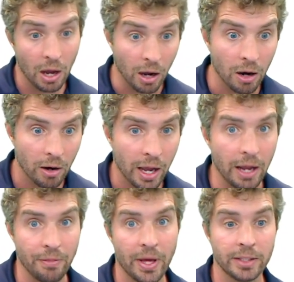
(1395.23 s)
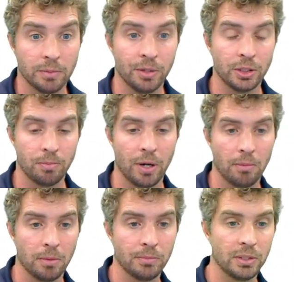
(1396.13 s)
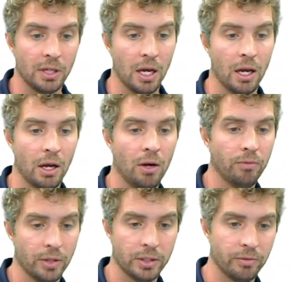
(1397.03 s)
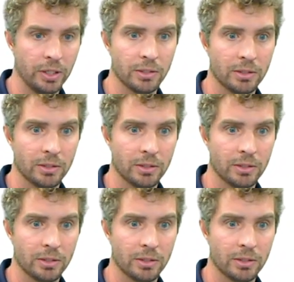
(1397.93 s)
All right, that's a bunch of problems. Hopefully this video is